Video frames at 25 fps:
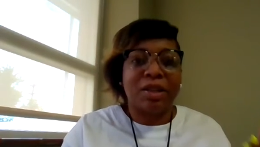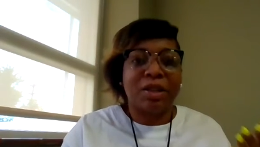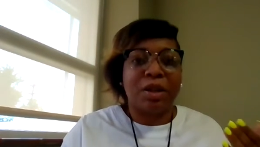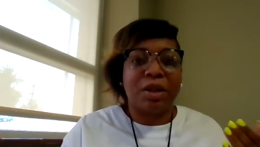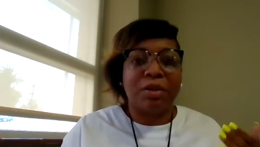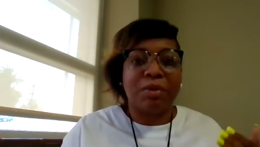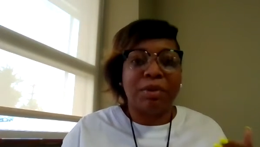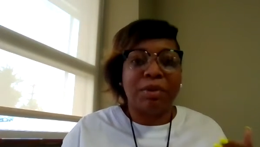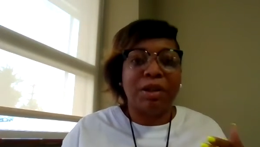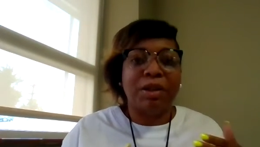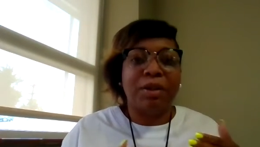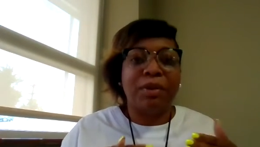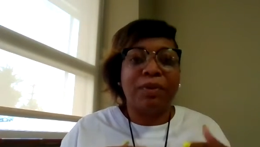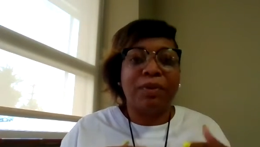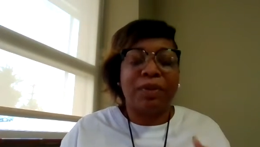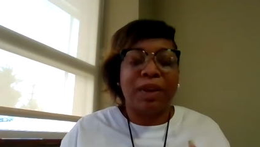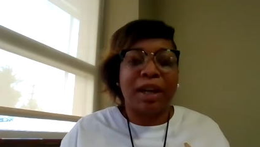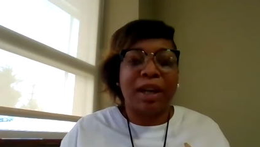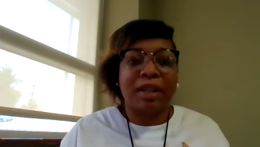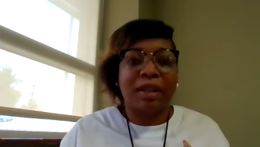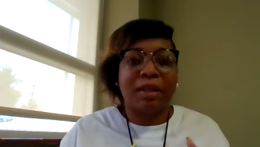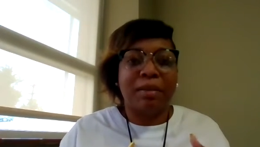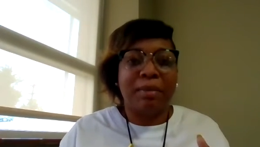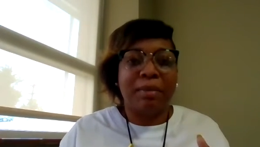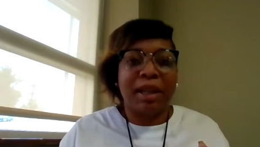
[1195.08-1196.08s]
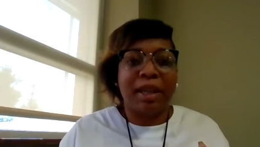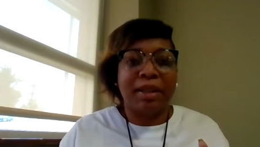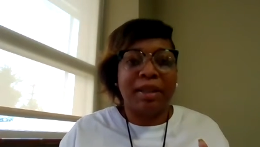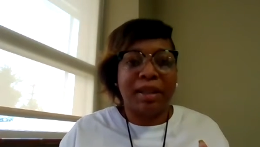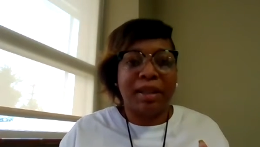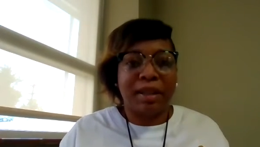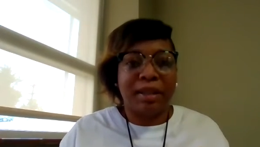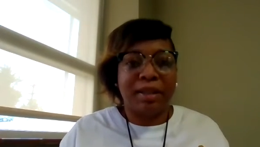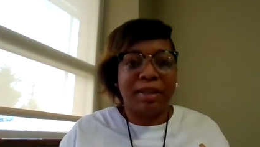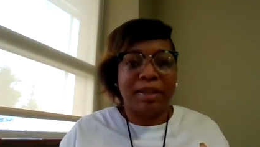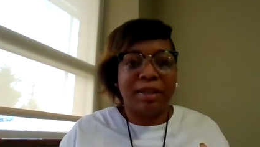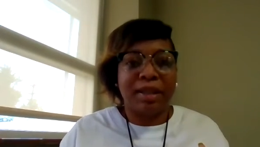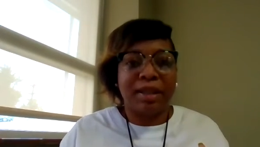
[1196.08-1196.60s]
So when you finally make
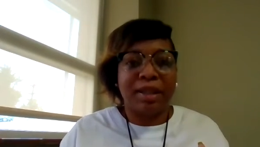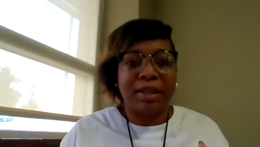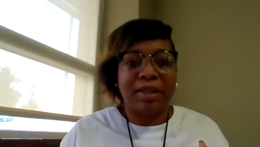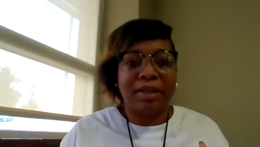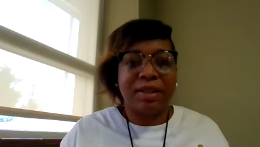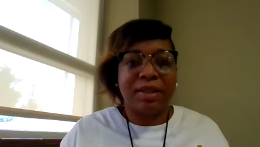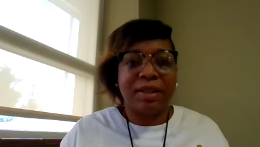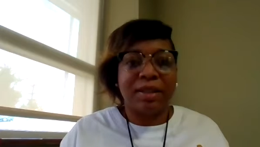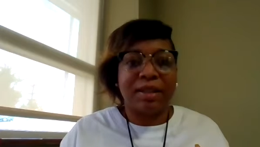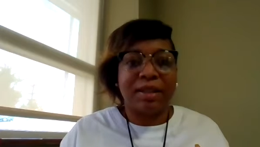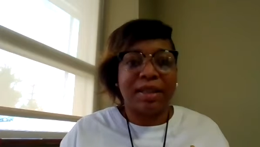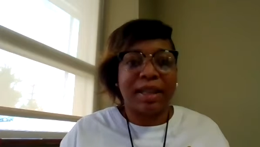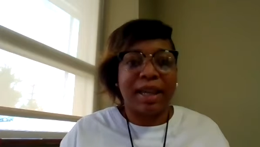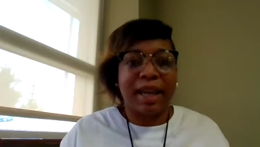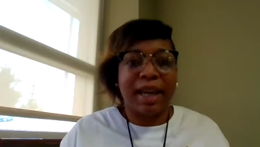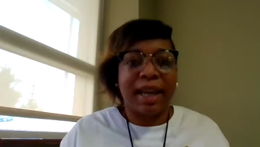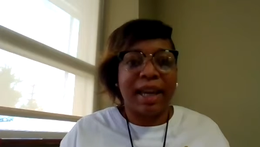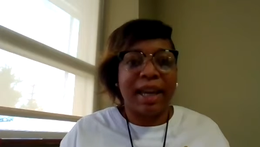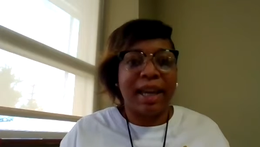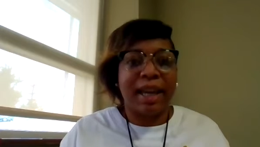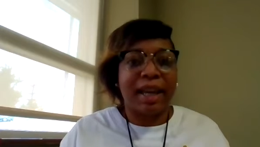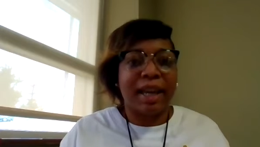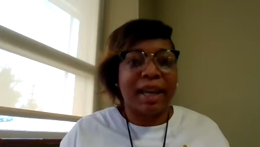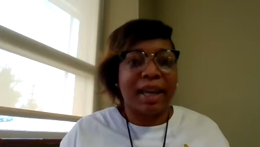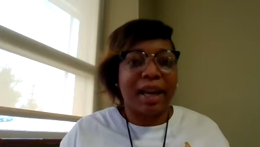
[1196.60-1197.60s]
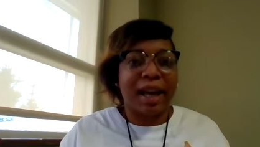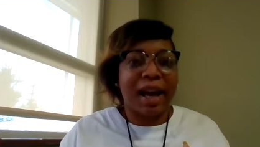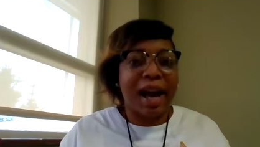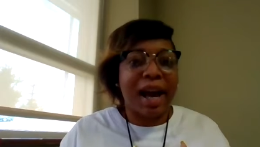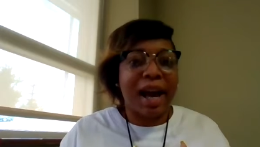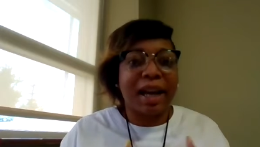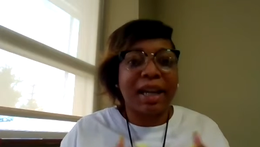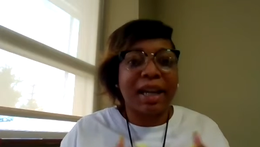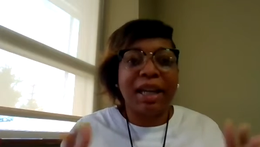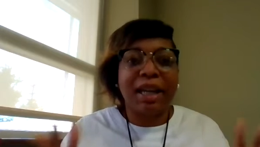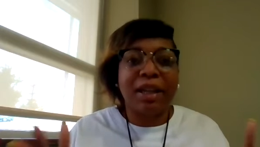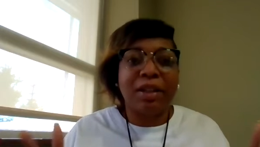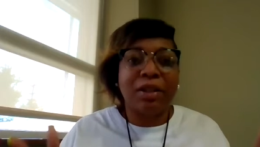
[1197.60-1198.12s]
that decision to say,
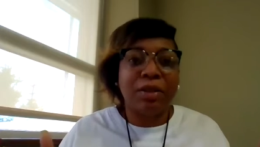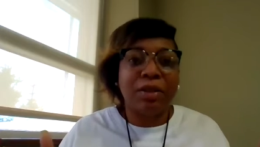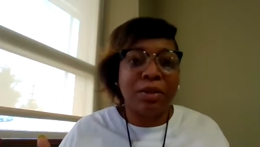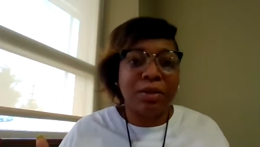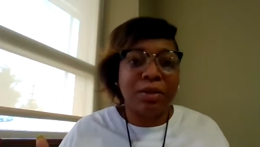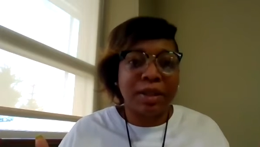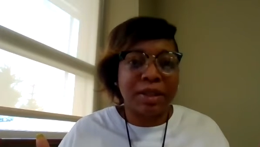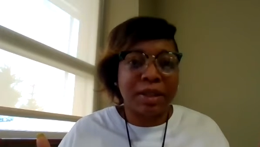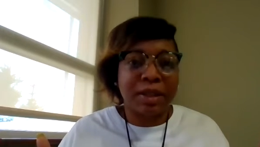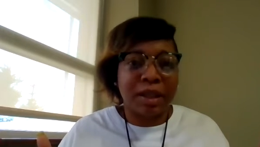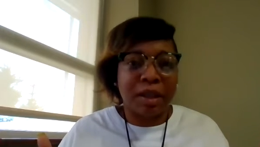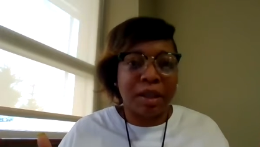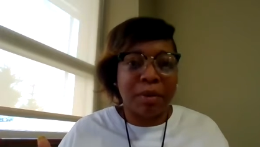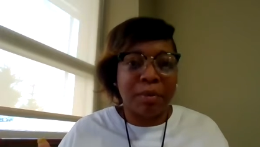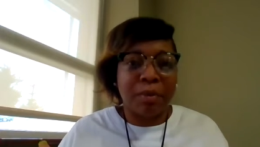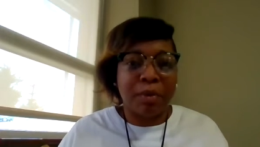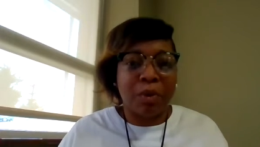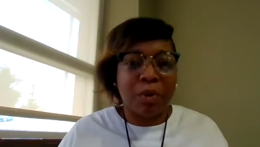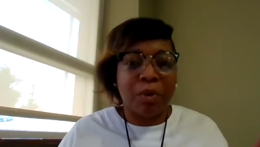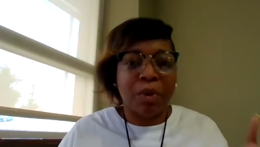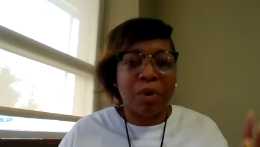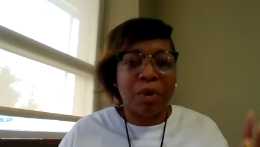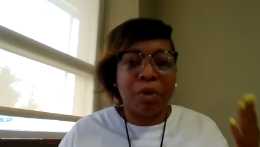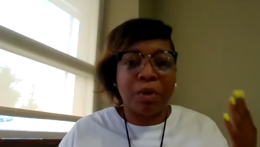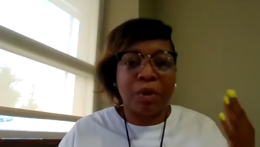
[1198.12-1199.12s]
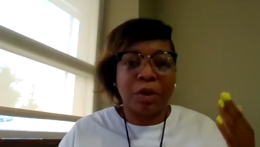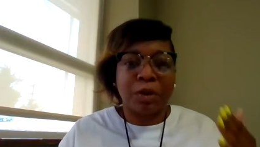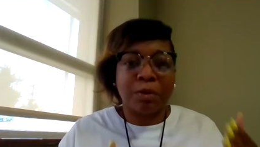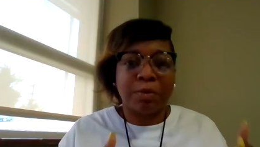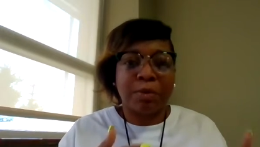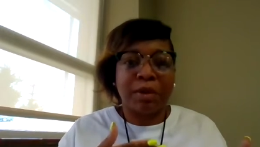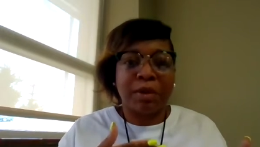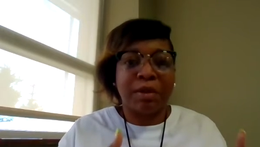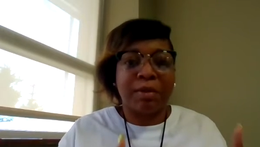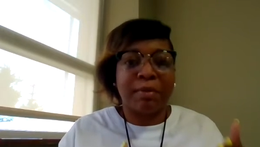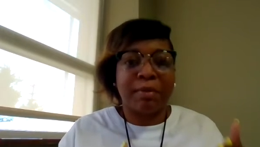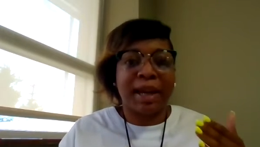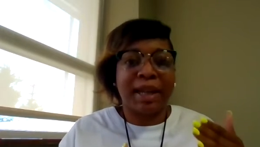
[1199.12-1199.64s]
I can't do this anymore, or it's
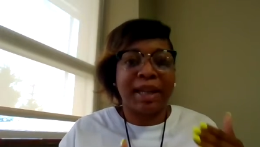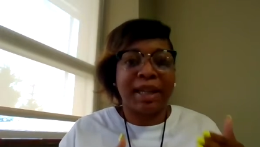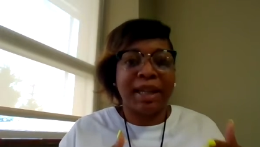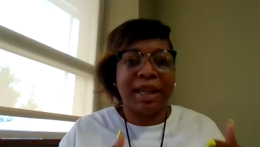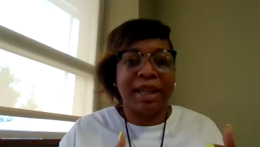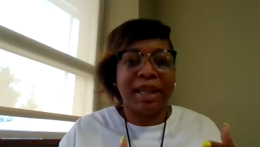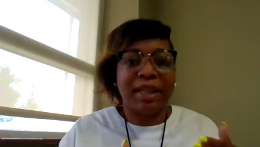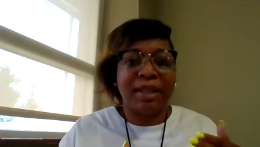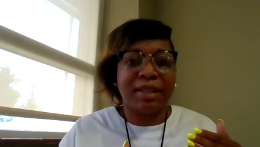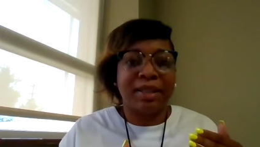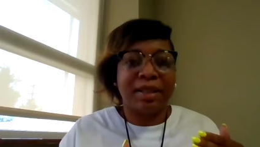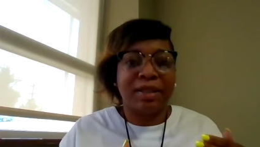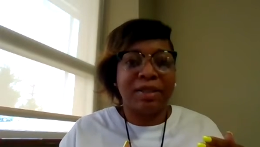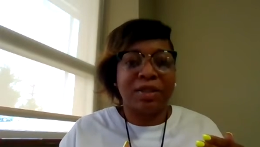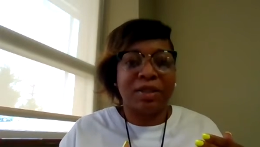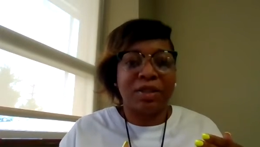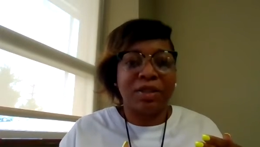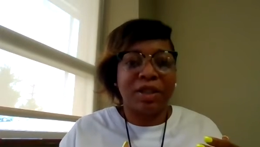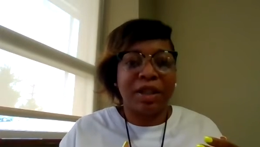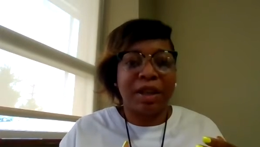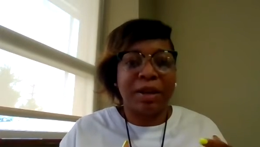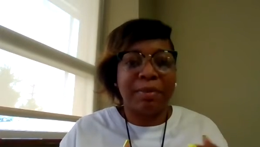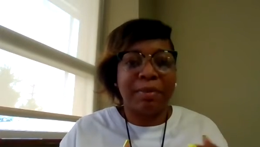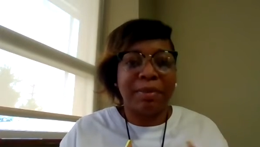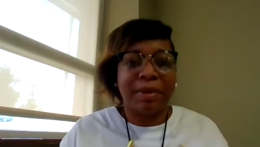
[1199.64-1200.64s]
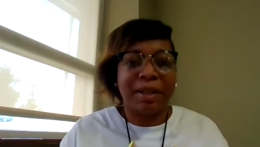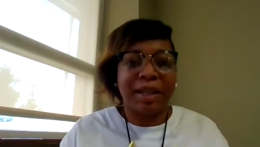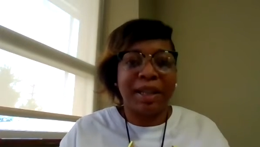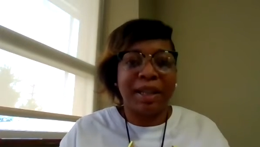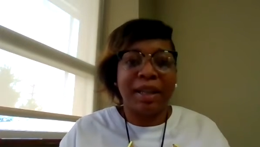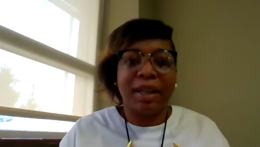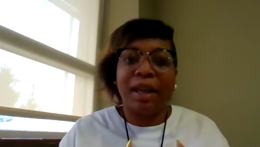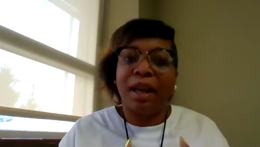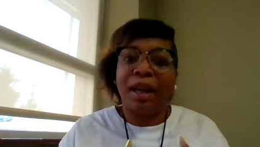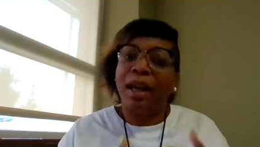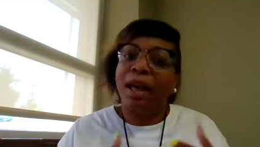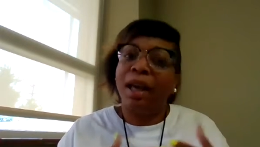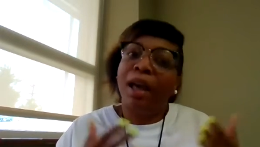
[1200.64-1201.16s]
putting my kids into
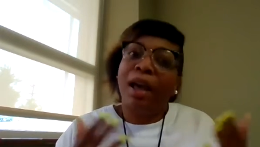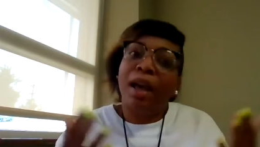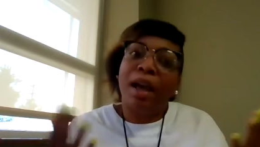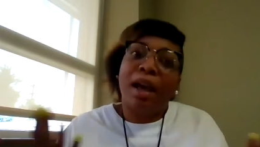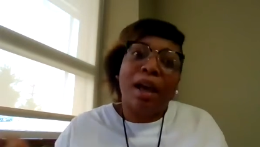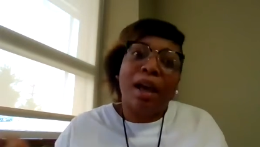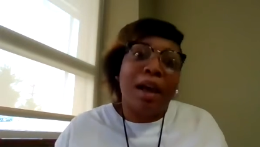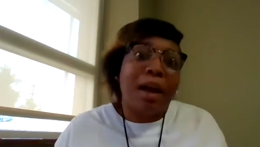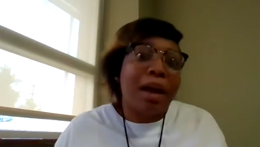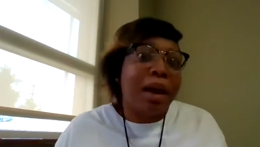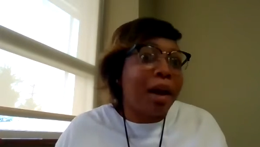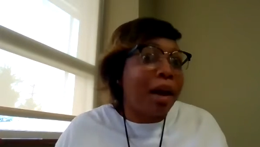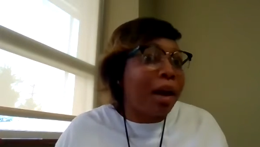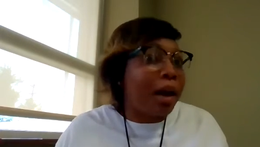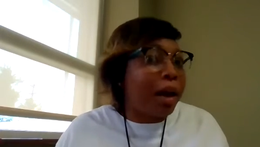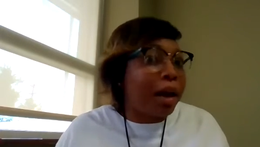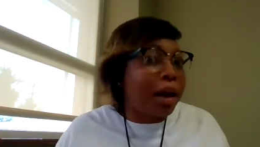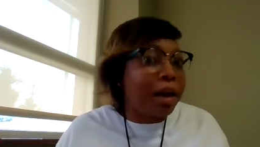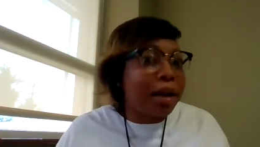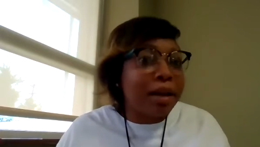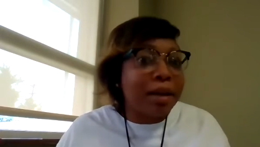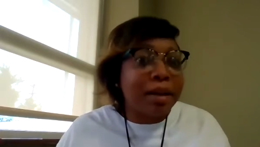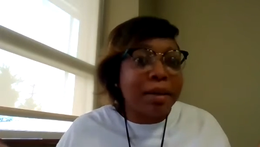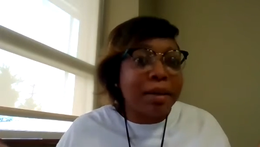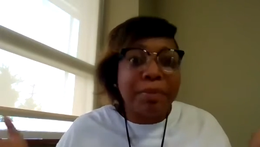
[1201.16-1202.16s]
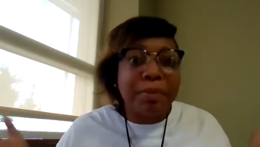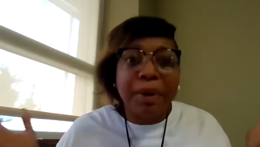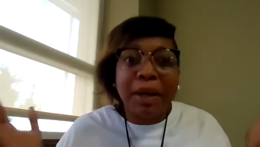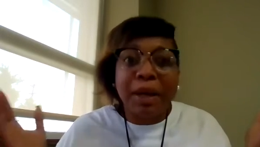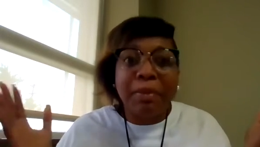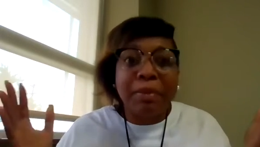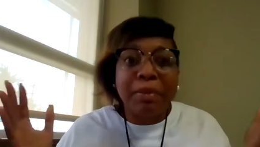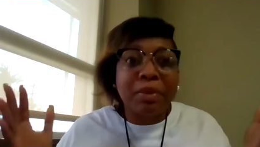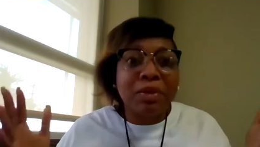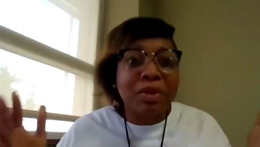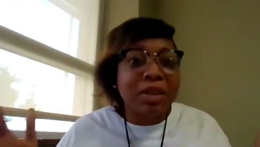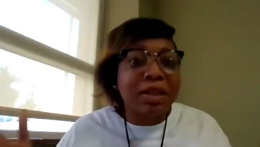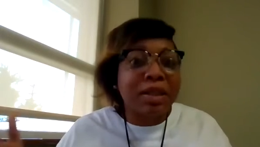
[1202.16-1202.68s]
jeopardy,
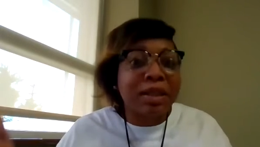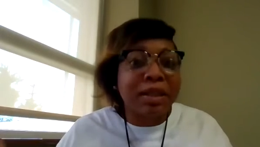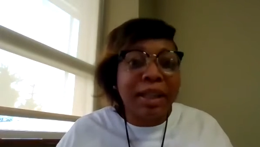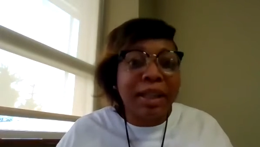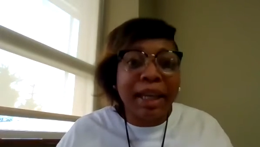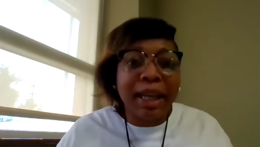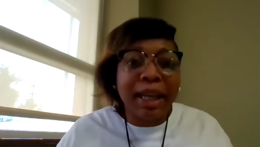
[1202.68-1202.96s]
people just